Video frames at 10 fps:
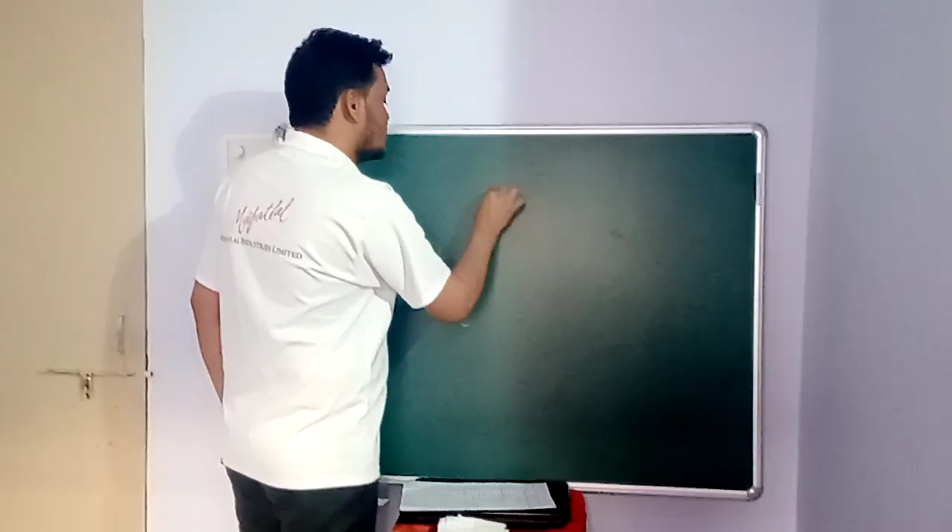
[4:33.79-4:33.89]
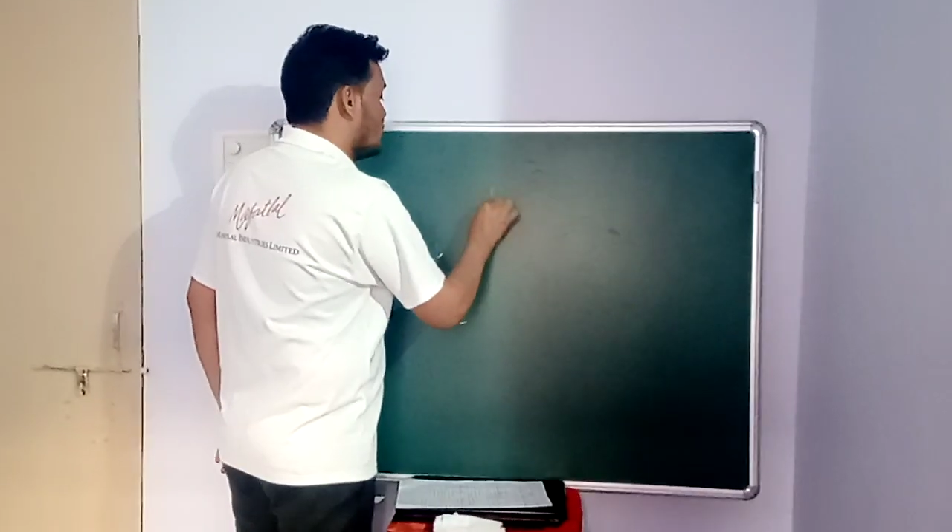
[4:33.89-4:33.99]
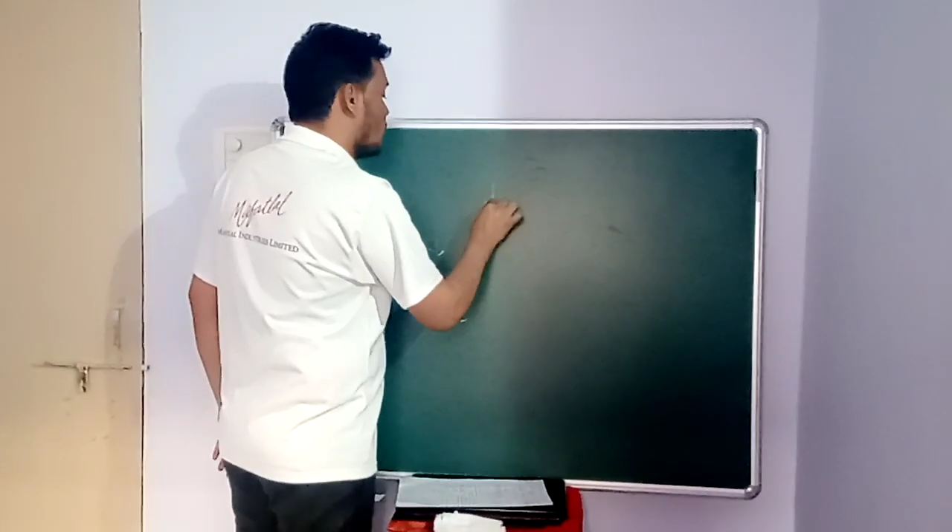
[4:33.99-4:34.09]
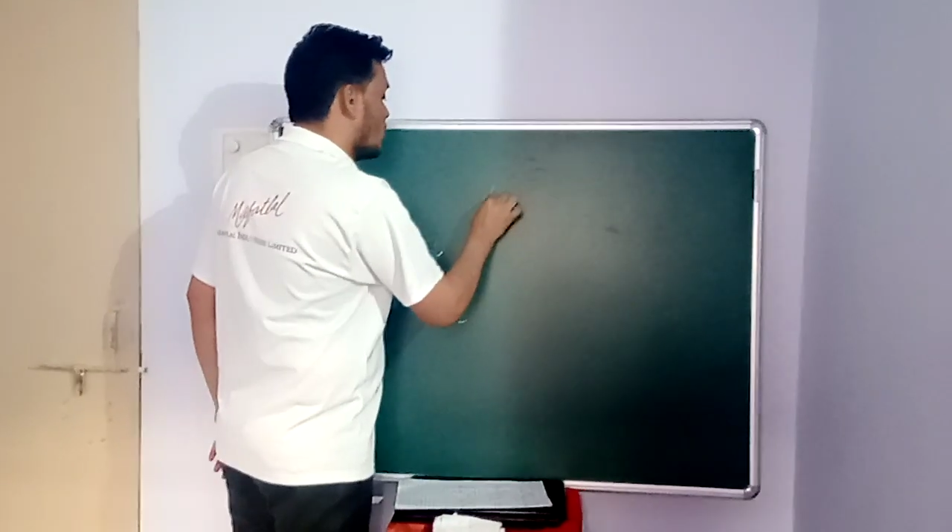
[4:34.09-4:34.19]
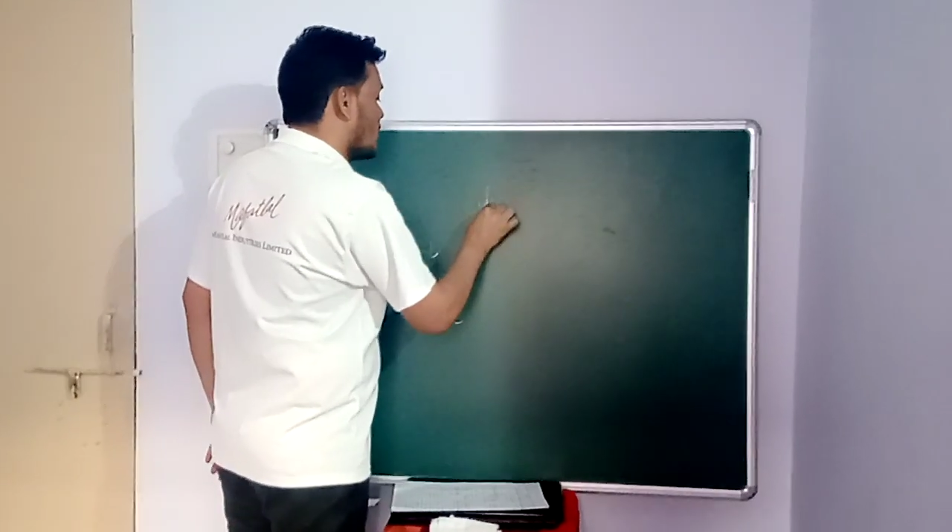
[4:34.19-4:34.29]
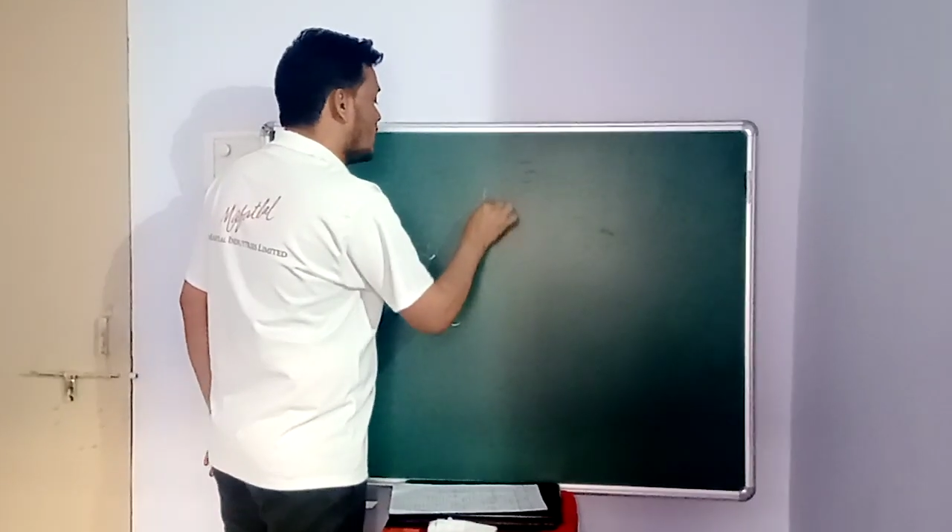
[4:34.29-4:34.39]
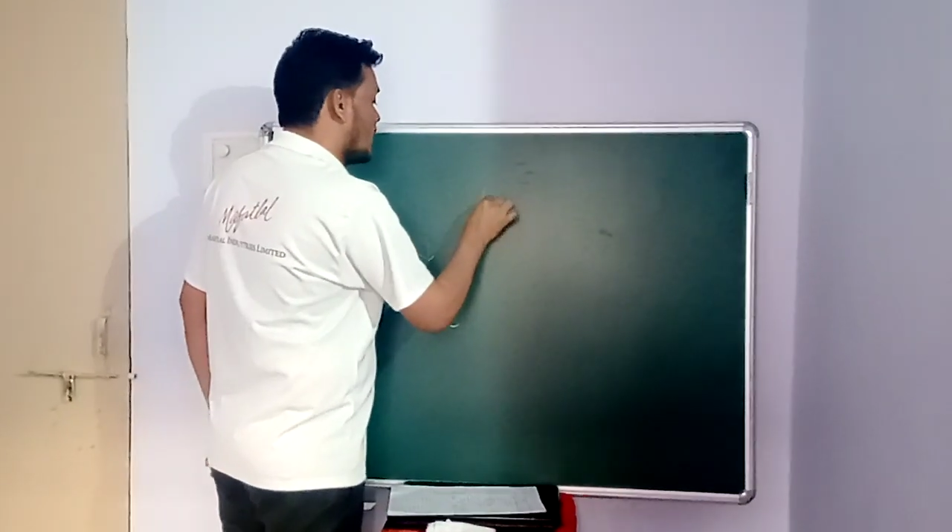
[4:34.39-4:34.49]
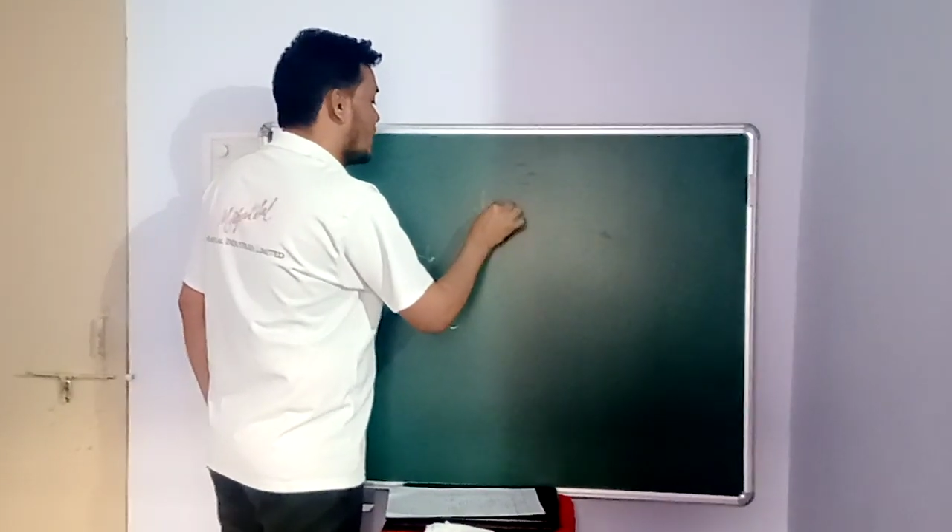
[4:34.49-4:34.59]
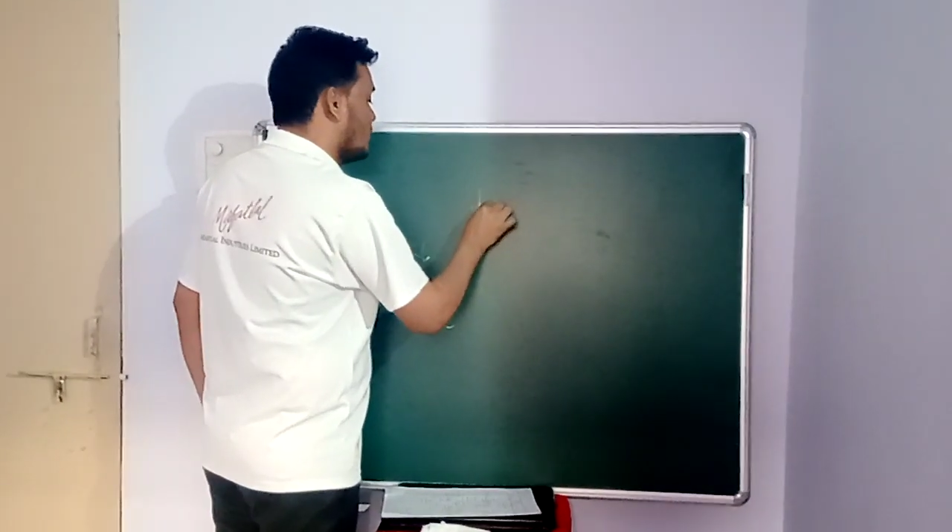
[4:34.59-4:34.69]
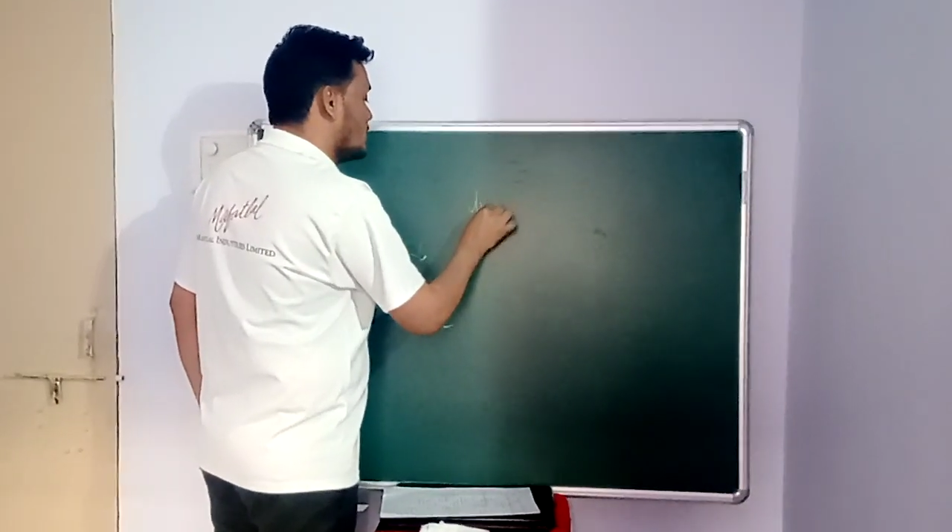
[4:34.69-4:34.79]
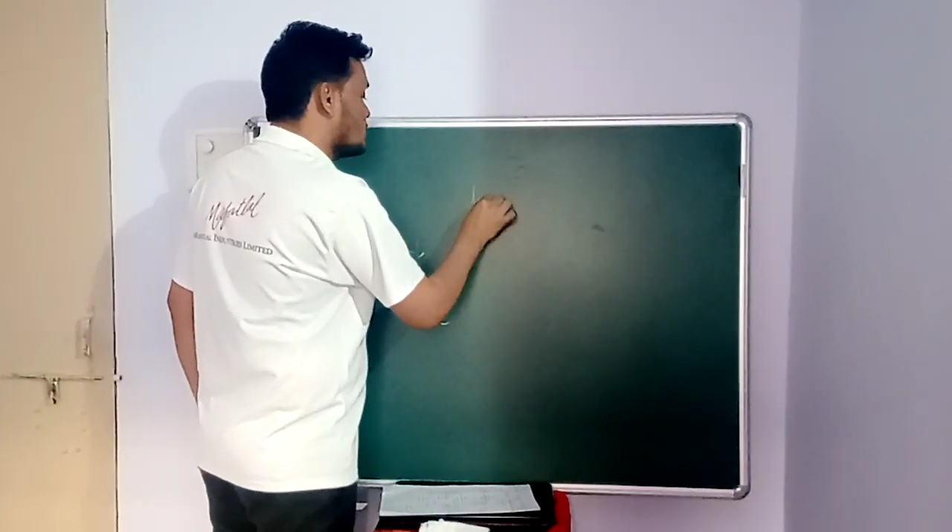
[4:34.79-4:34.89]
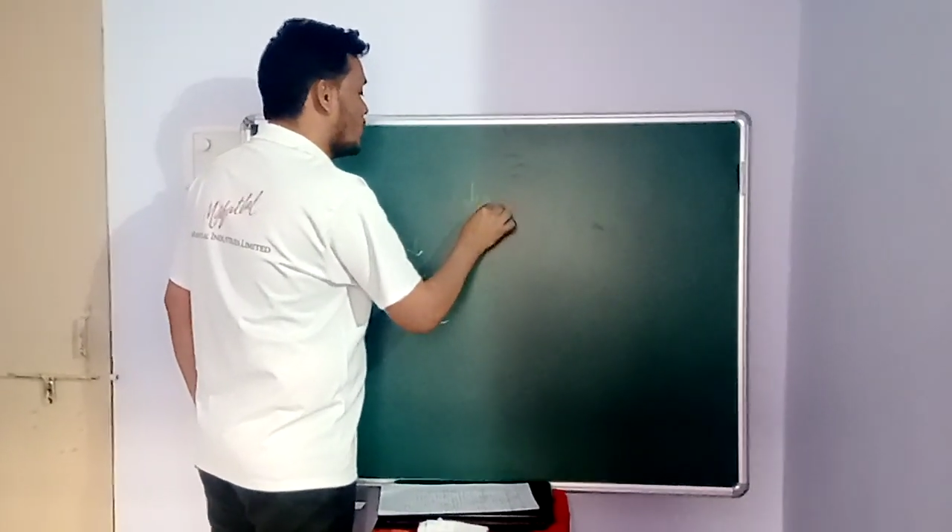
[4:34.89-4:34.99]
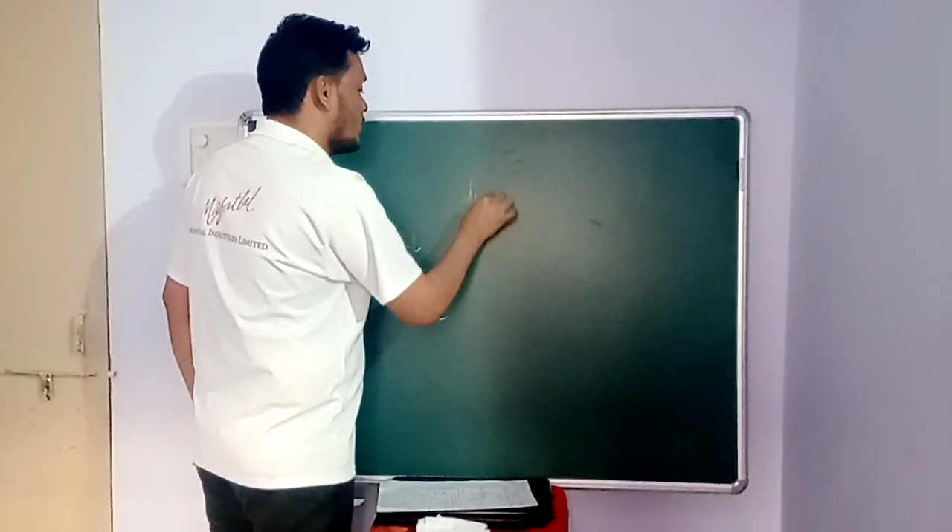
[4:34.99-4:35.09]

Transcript: important type is what?